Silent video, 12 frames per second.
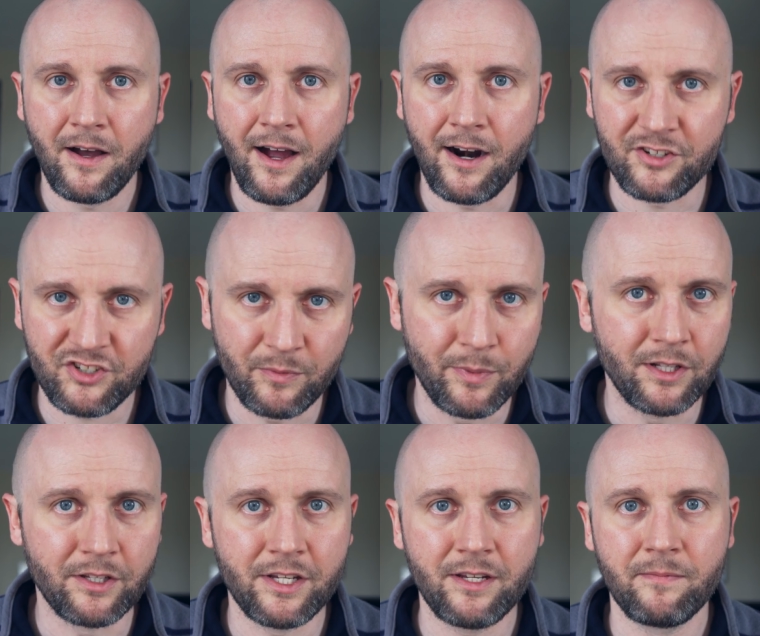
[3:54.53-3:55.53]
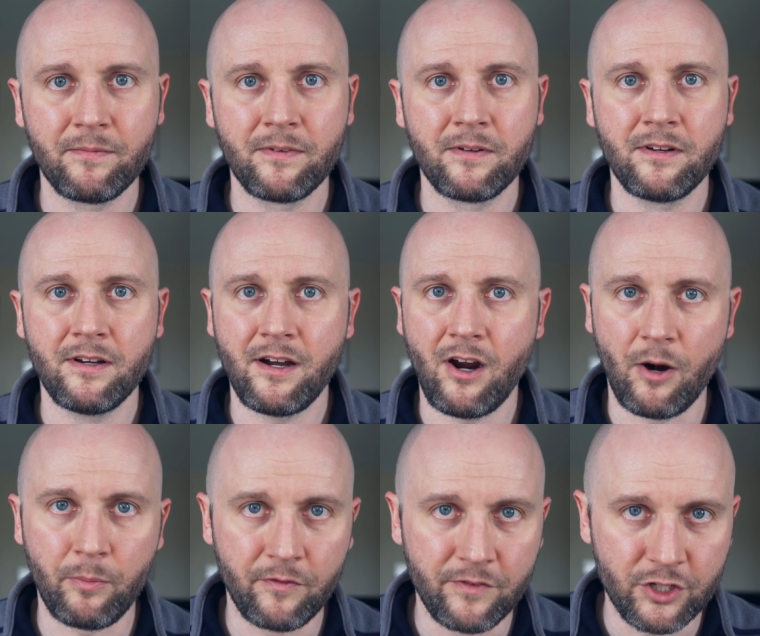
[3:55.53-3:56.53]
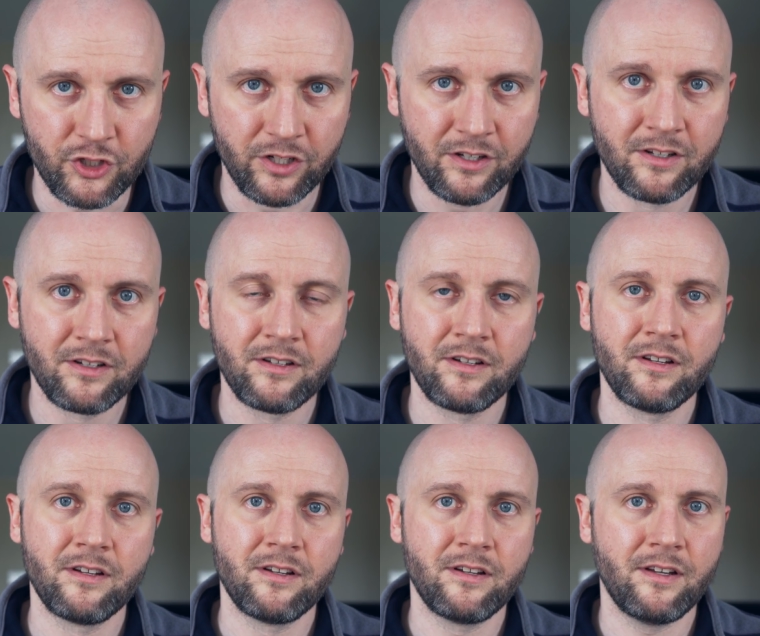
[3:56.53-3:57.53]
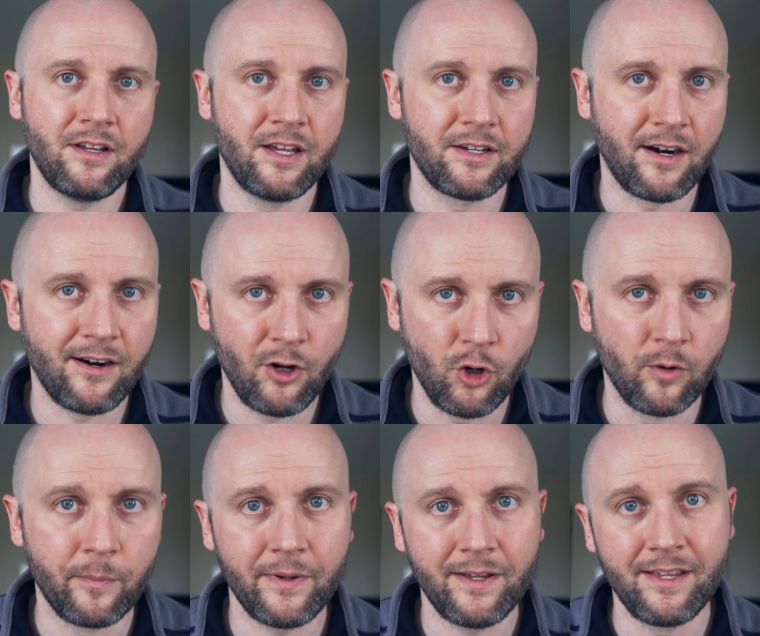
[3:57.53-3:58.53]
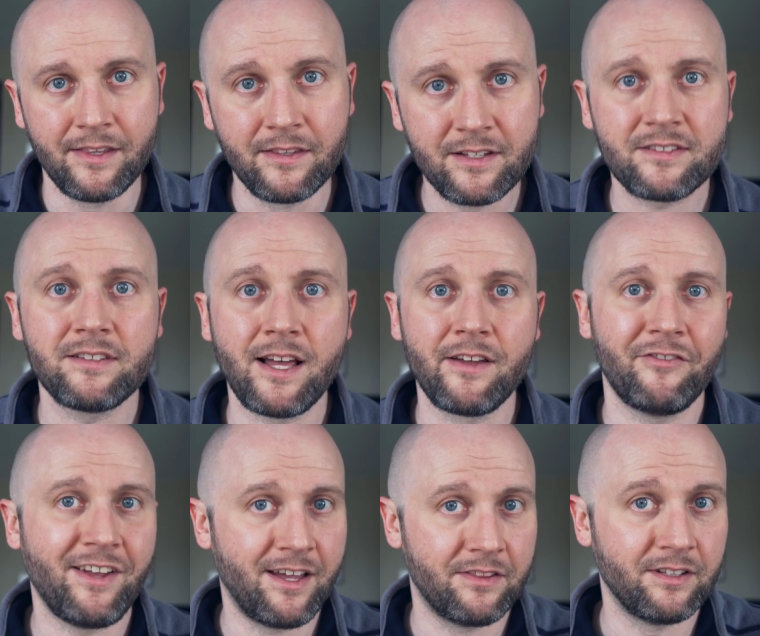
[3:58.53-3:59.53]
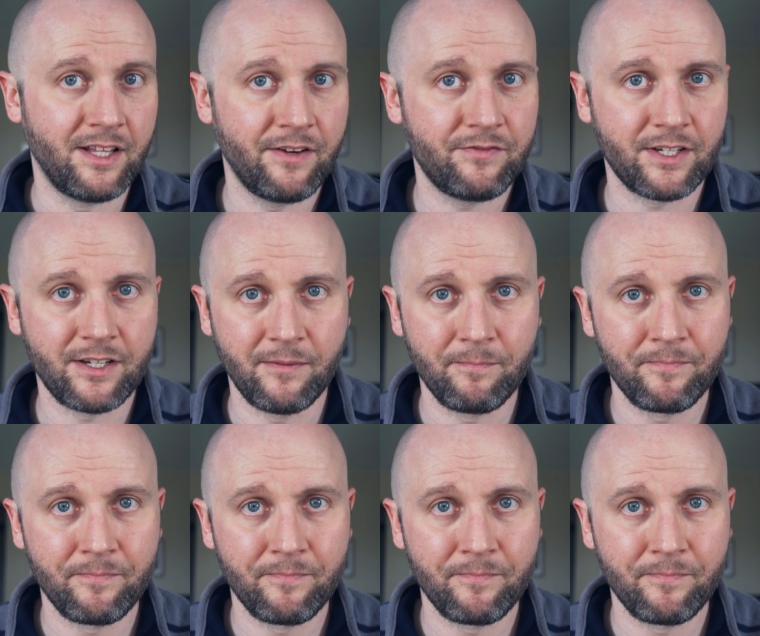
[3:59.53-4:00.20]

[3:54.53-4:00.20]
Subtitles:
our stability, our provision, and our hope in this life and the life to come.